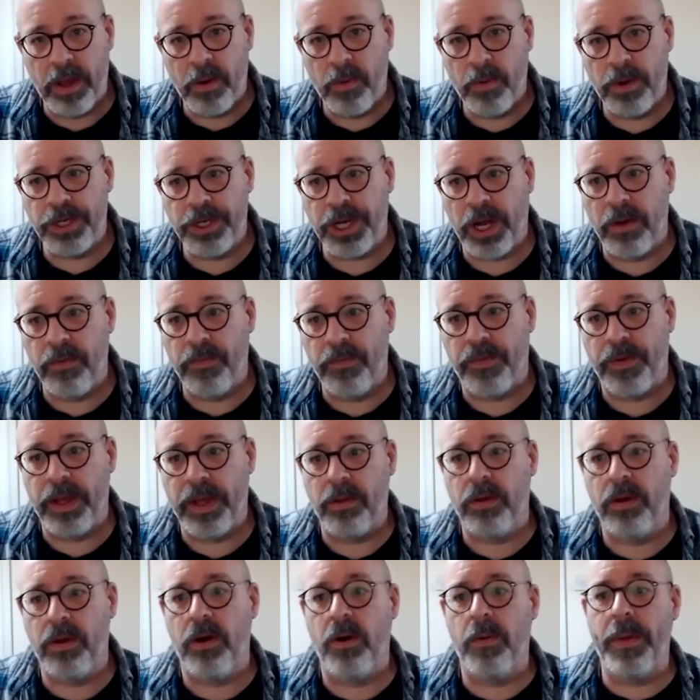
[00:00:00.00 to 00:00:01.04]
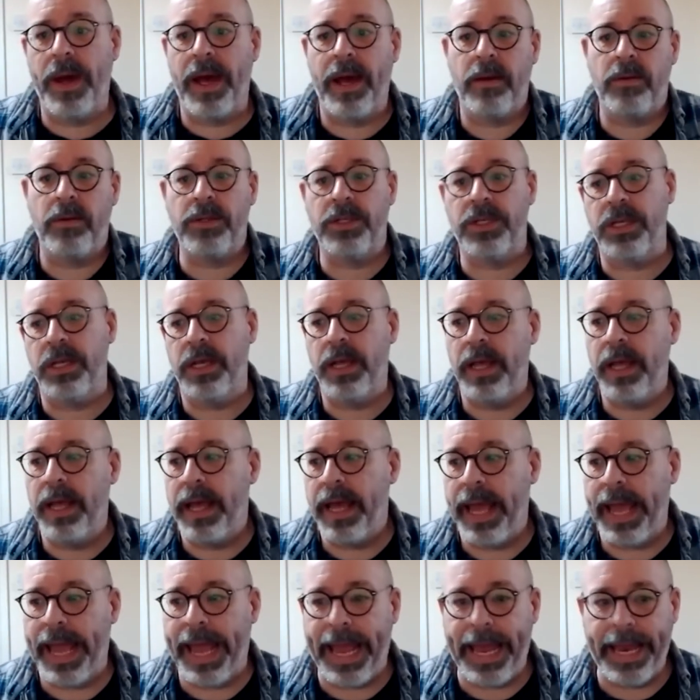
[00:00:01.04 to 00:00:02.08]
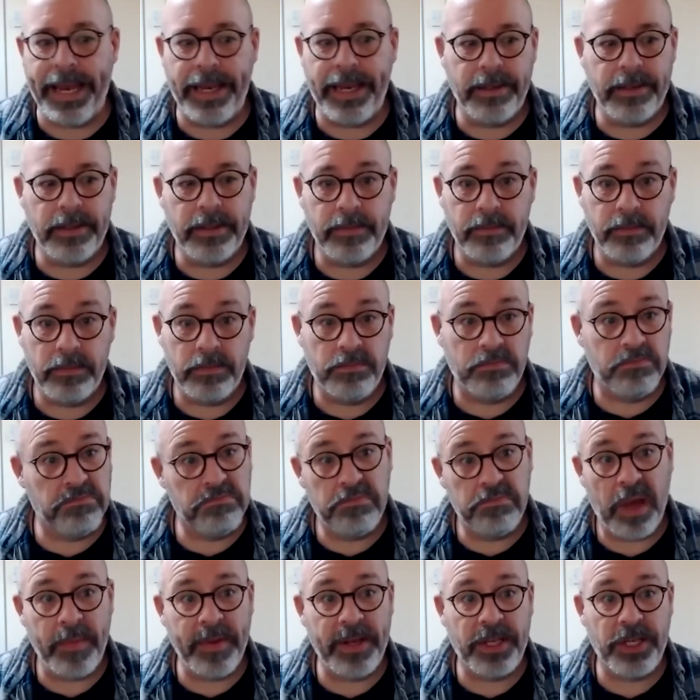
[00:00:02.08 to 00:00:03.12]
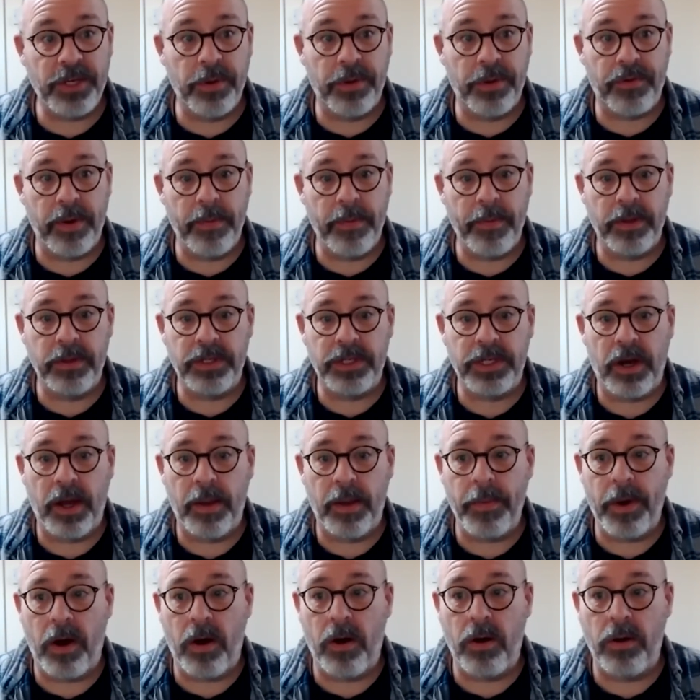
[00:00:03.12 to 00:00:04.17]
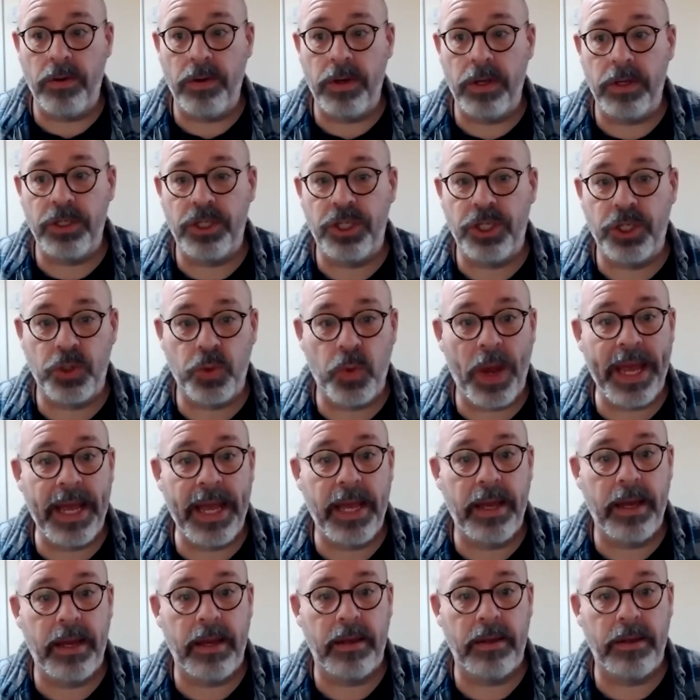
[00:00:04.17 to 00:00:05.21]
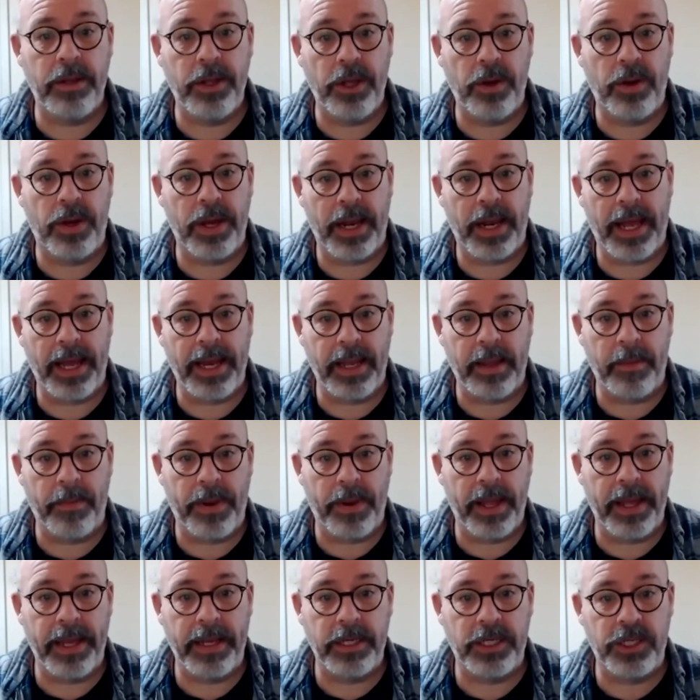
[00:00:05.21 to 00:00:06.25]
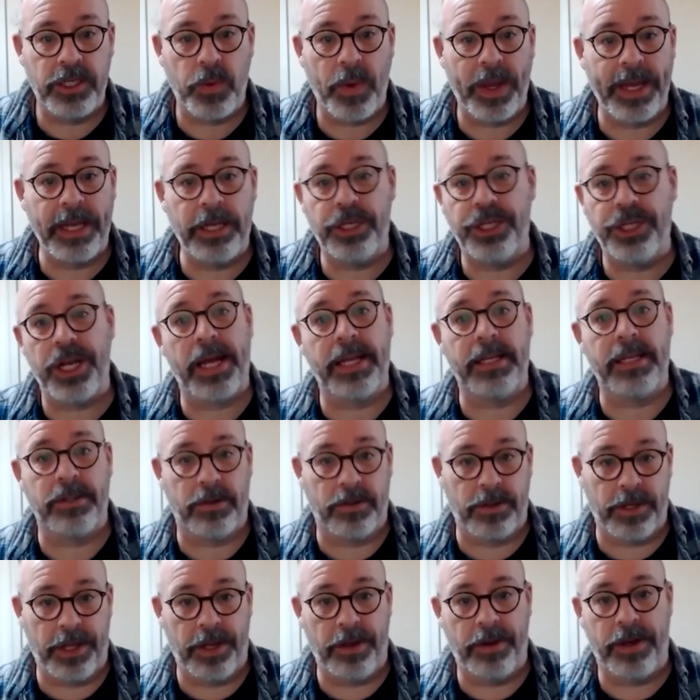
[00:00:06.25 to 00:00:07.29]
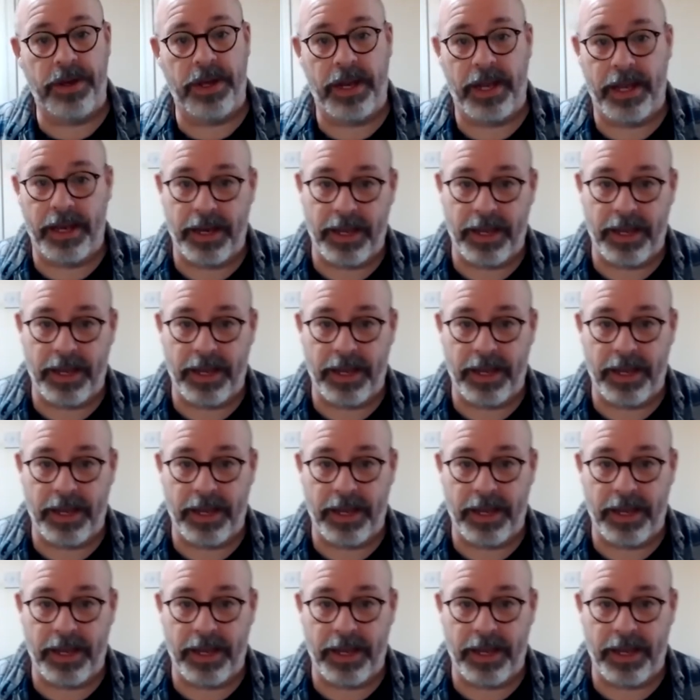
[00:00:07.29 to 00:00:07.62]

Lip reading: which hopefully will come out in maybe 2 or 3 months' time on swing ukulele, playing swing jazz on the ukulele.